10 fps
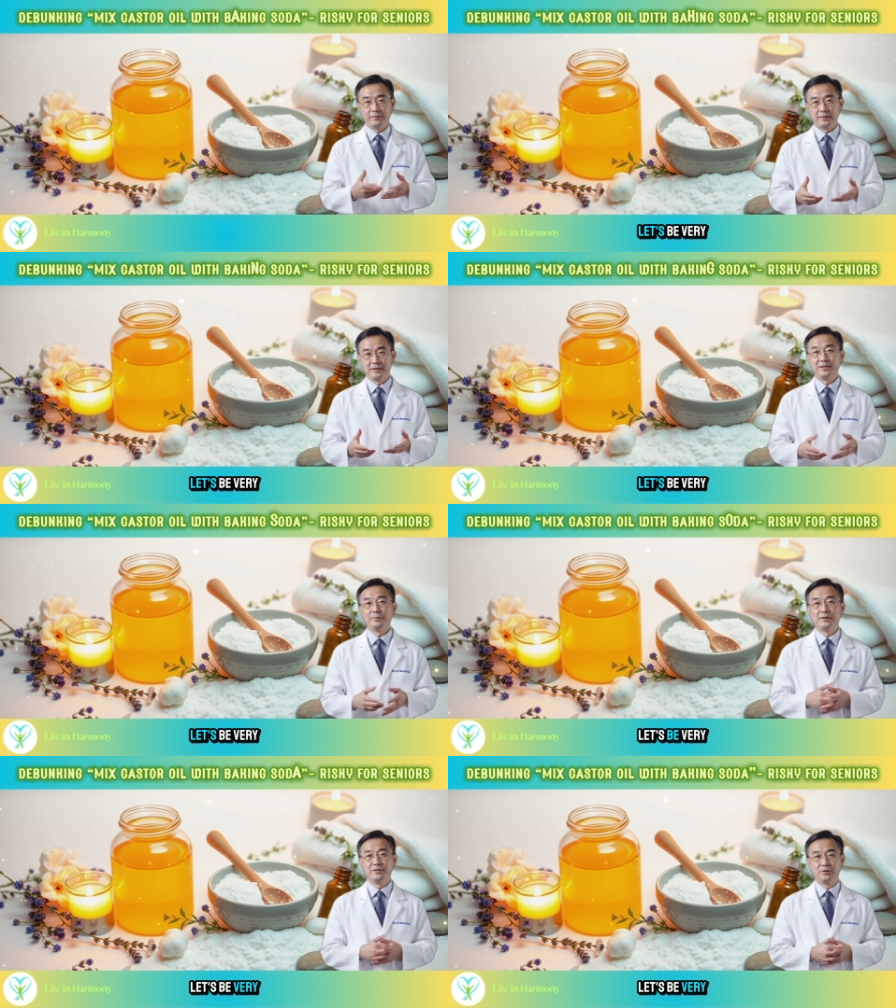Let's
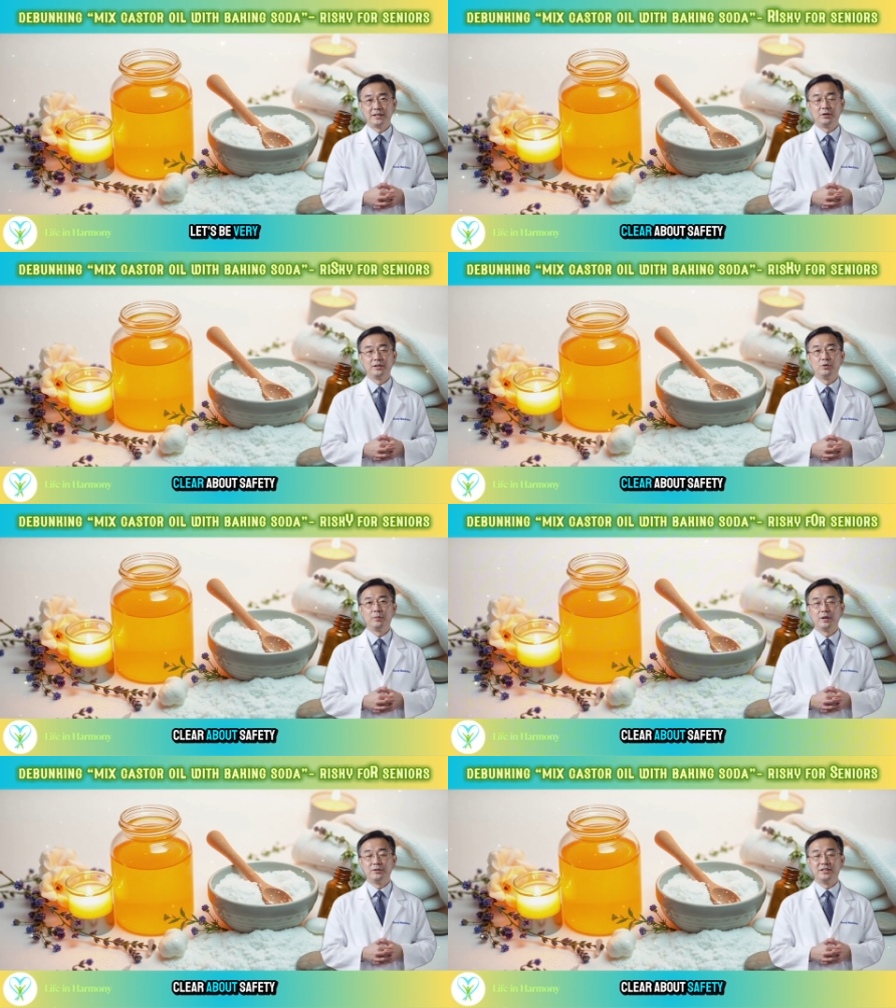be very clear
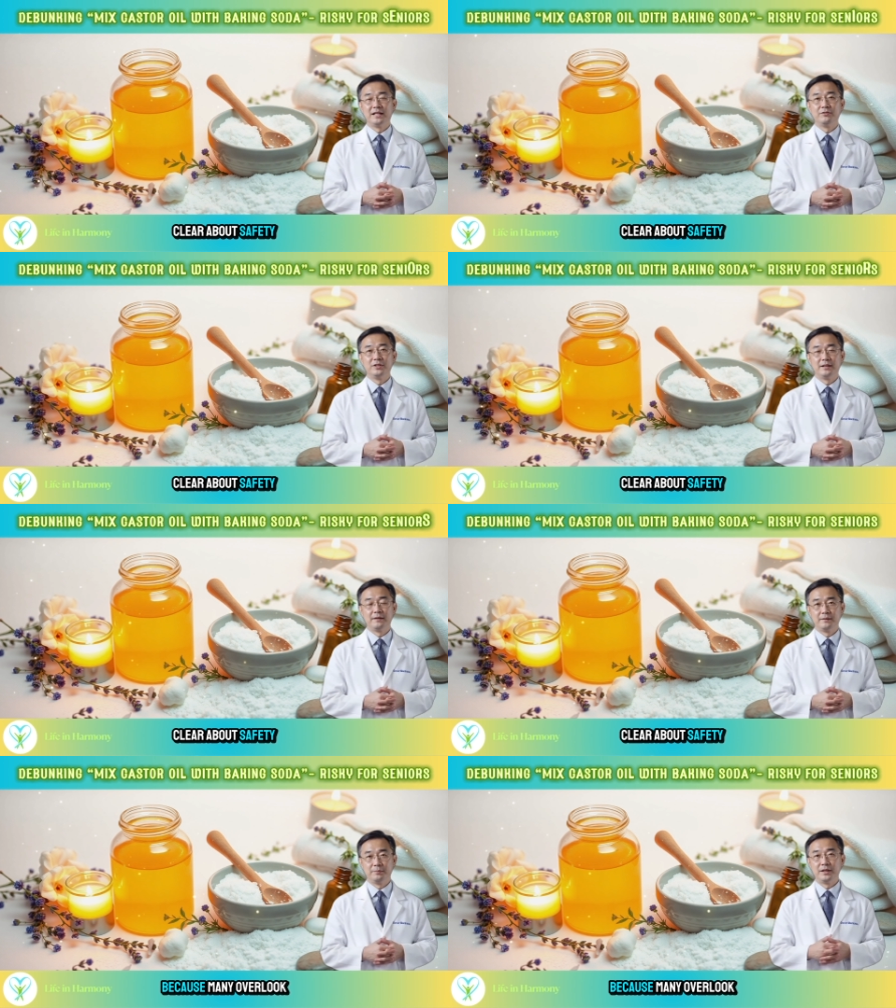about safety,
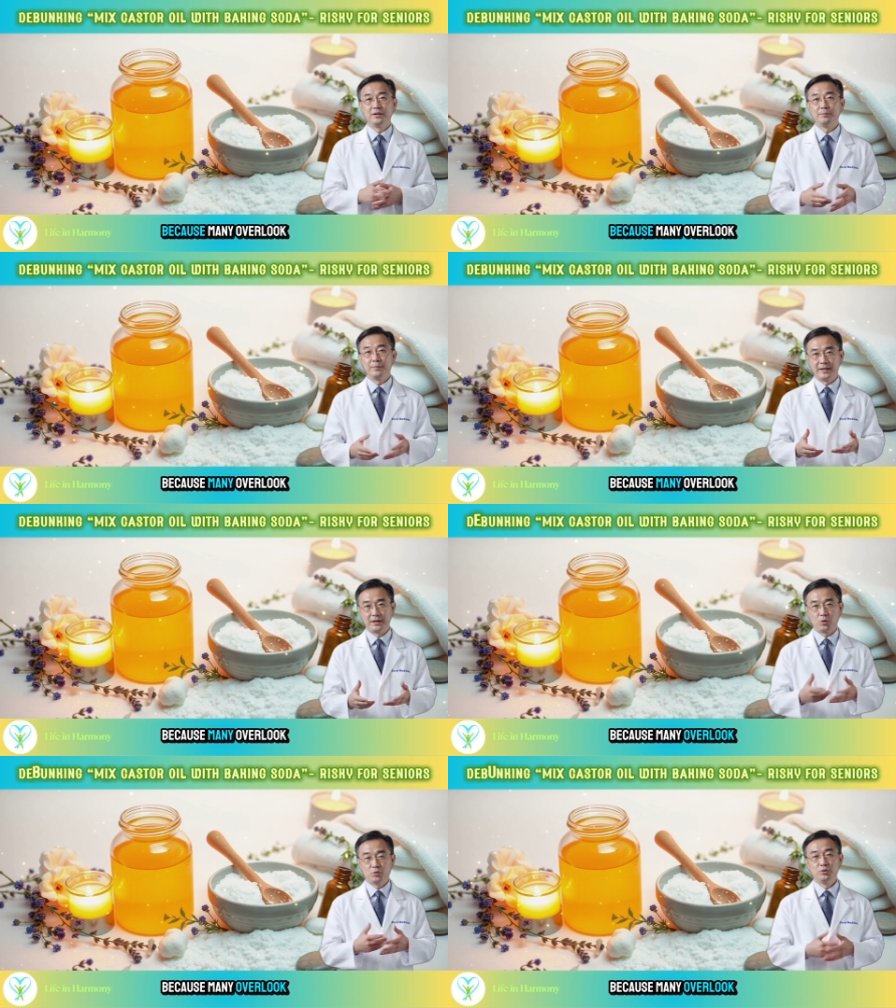because
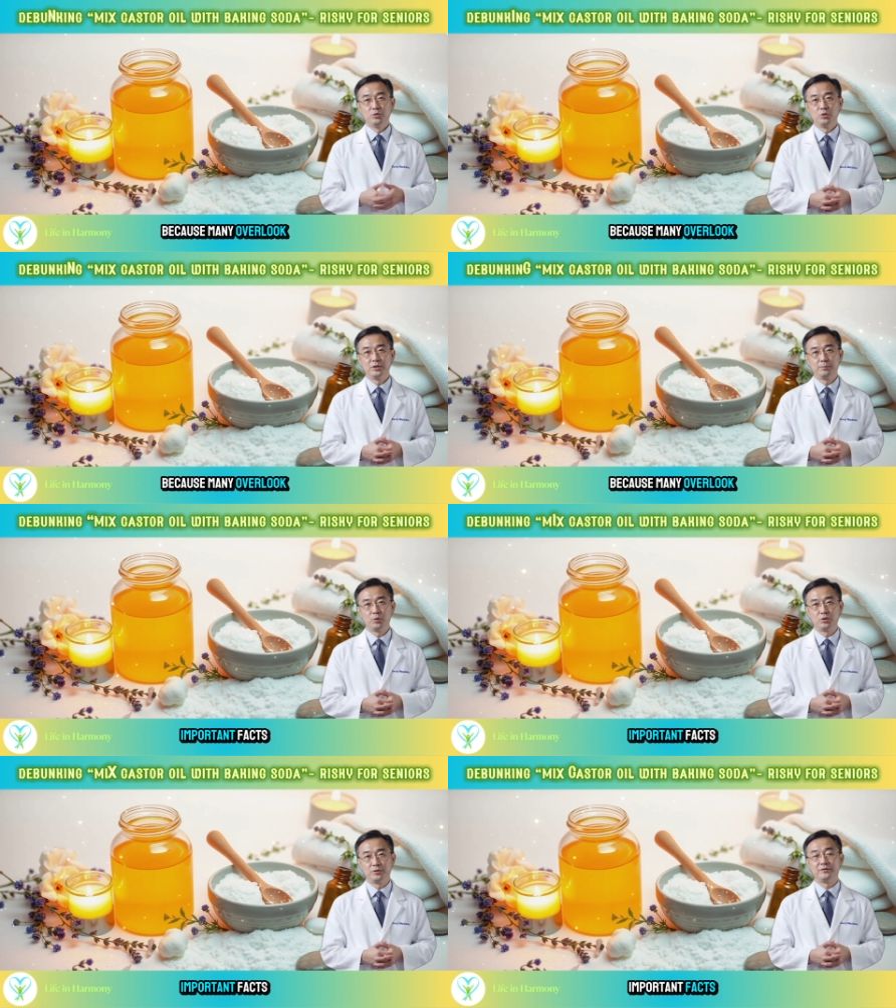many overlook
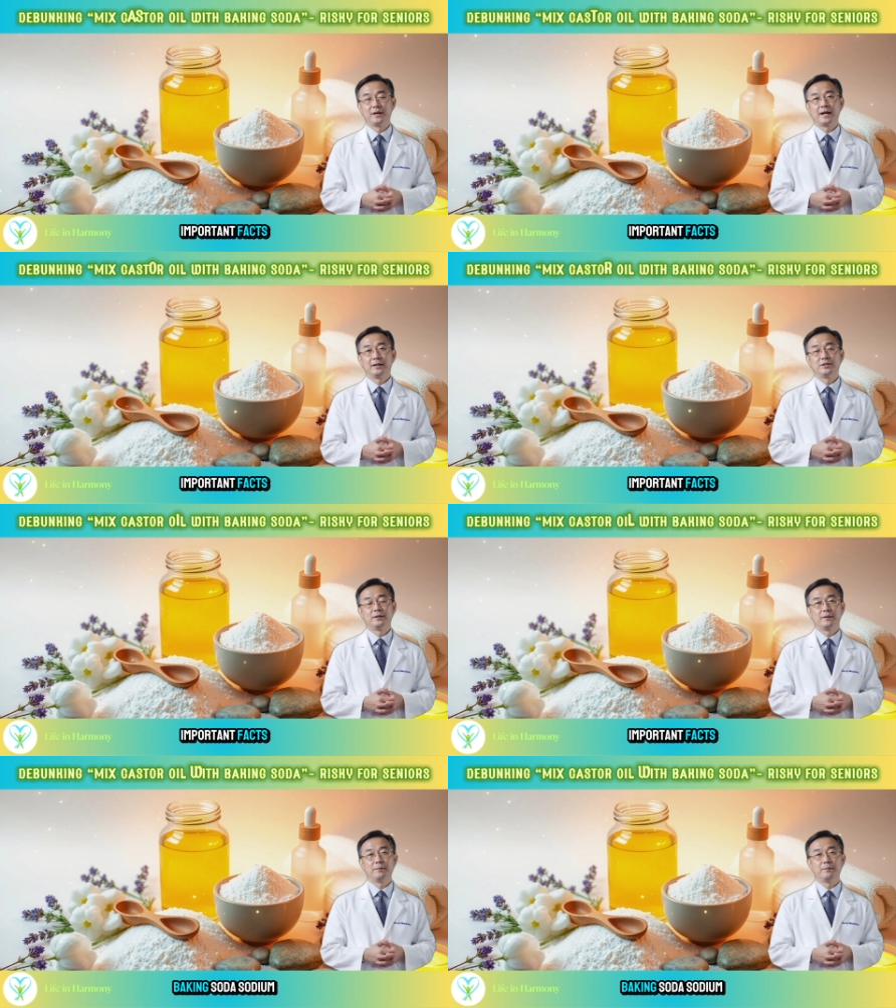important facts.